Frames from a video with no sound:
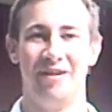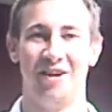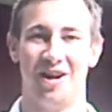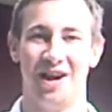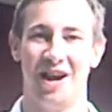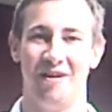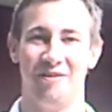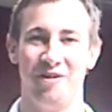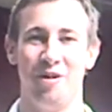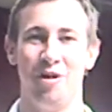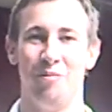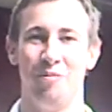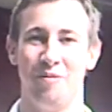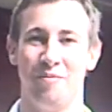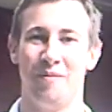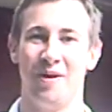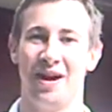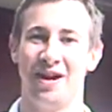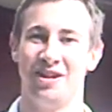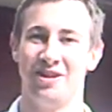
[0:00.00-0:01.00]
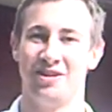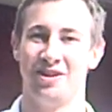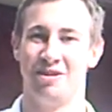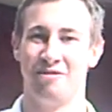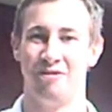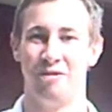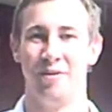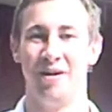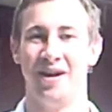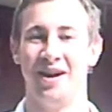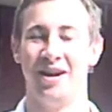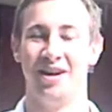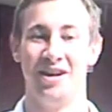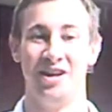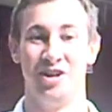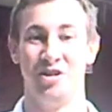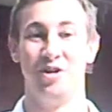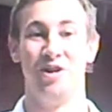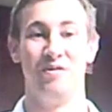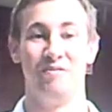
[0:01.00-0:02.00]
You've got to have an open mind through it, and
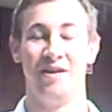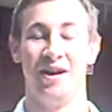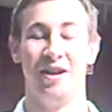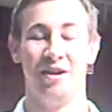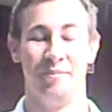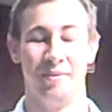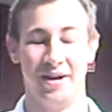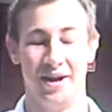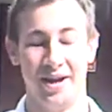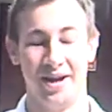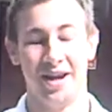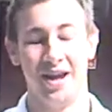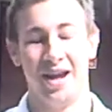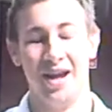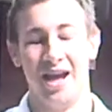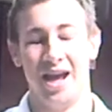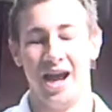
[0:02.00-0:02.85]
you do develop it.